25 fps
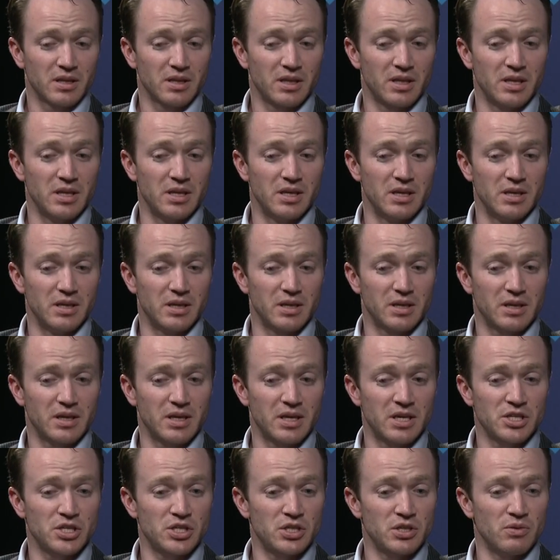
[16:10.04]
the
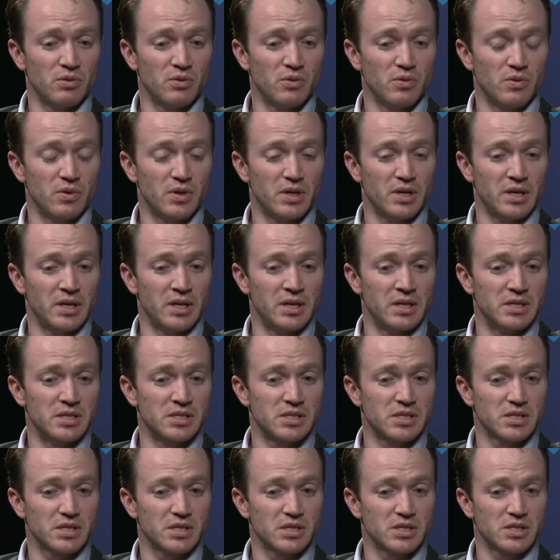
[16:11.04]
issue
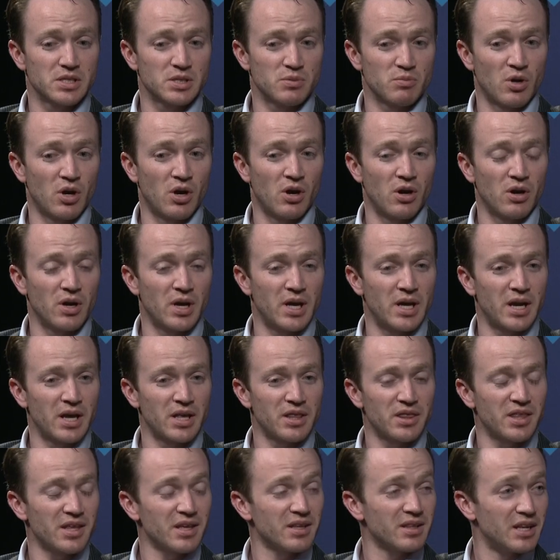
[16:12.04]
is small, and I
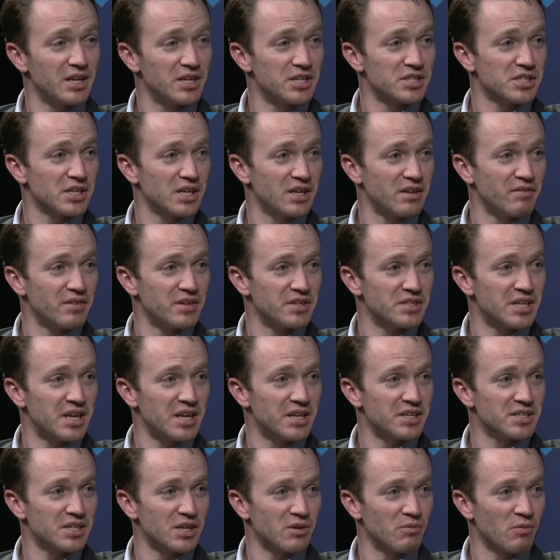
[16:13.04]
think legislative
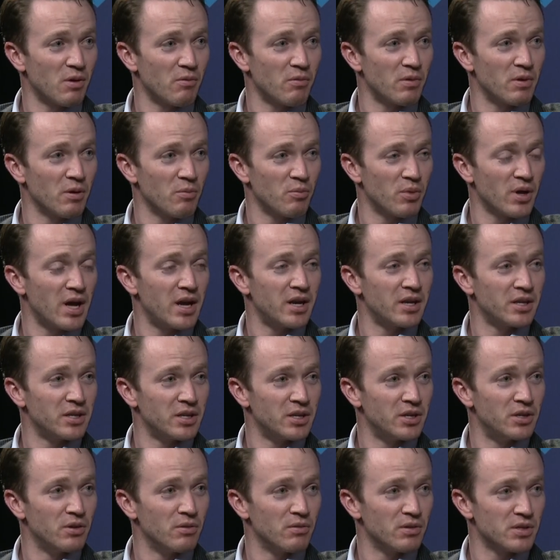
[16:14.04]
intent on what we were planning
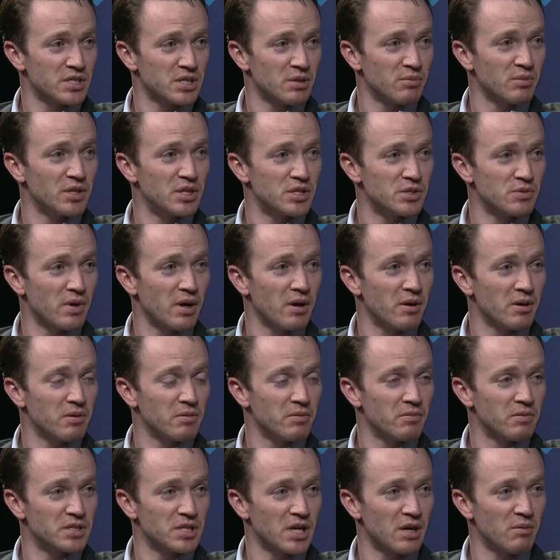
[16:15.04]
to do with some of these re
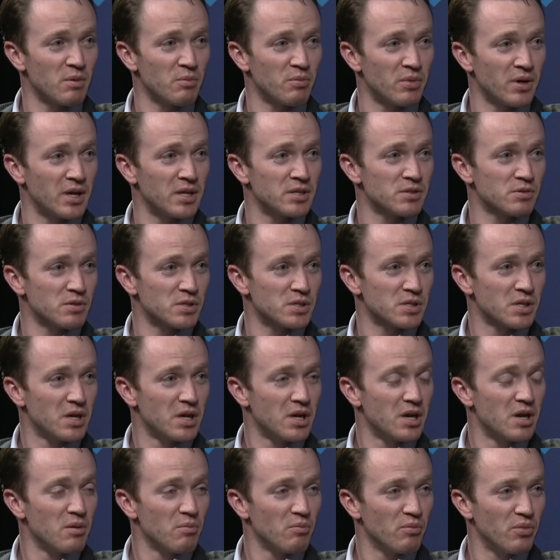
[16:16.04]
retirement plans was
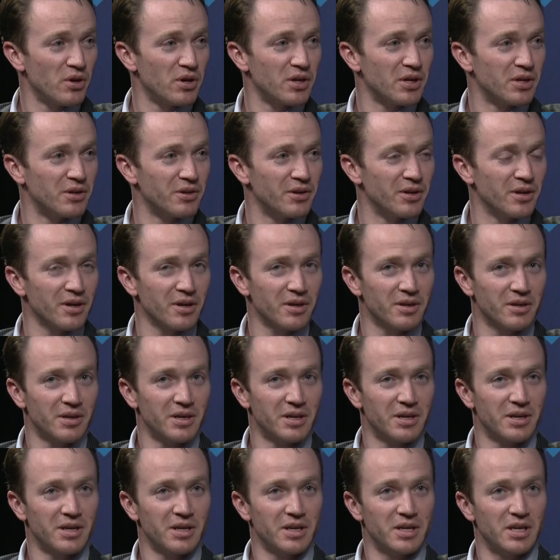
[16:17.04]
pretty clear.
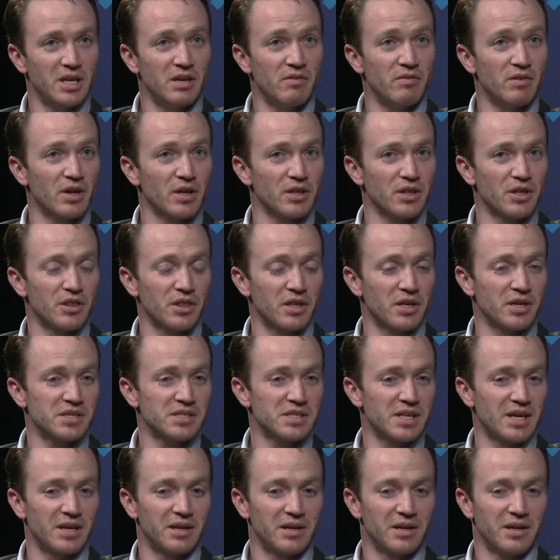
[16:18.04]
Even on the things
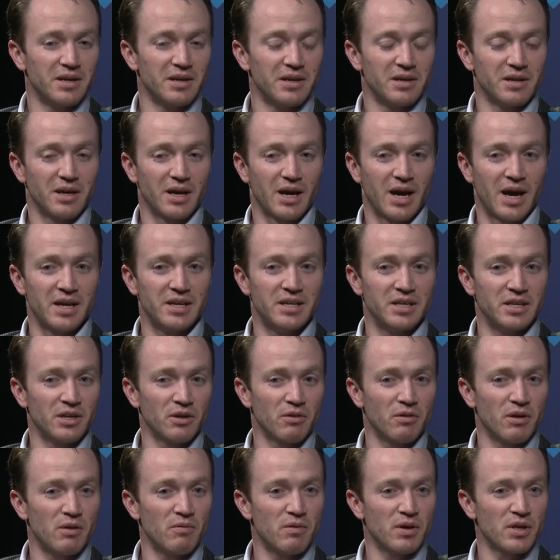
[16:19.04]
that I didn't
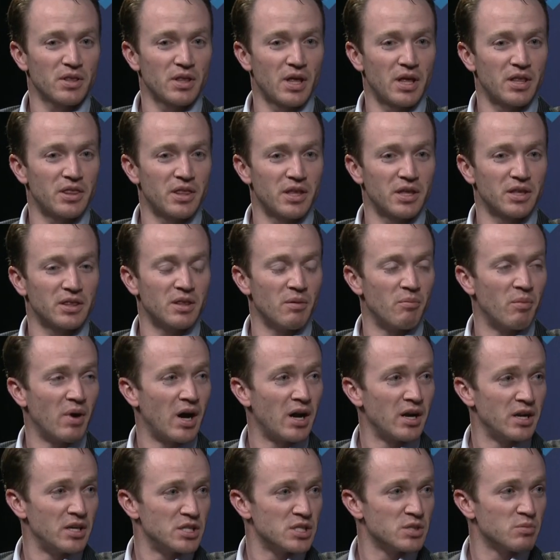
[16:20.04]
agree with, I think the
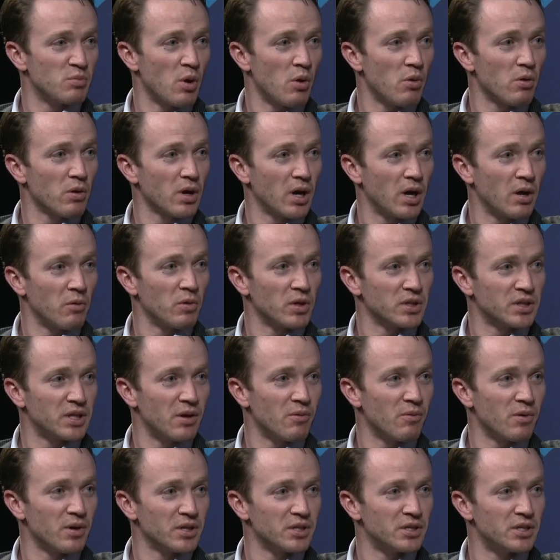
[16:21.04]
body spoke on what they
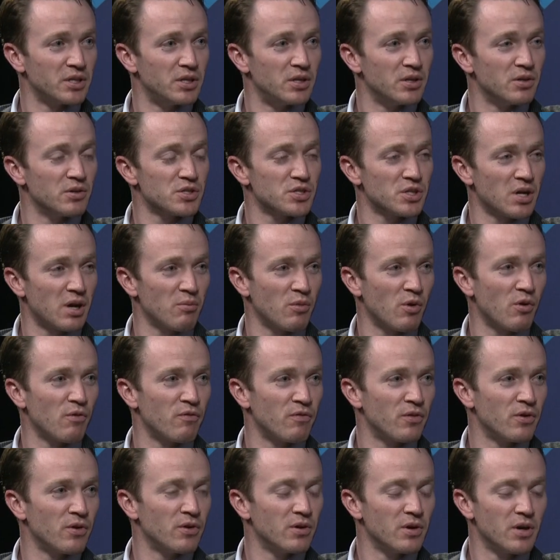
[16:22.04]
wanted to do. So I'm
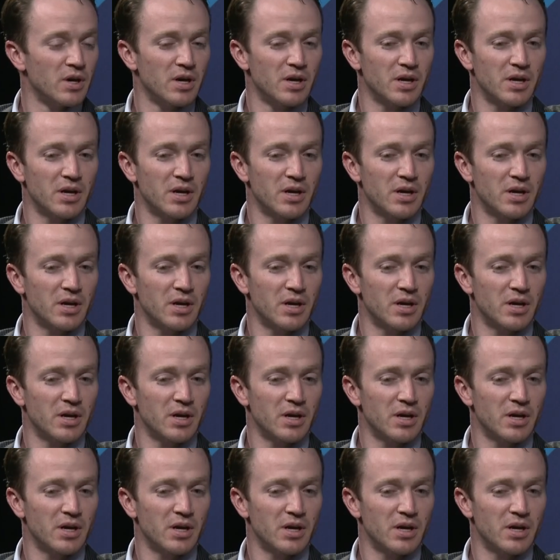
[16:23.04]
hopeful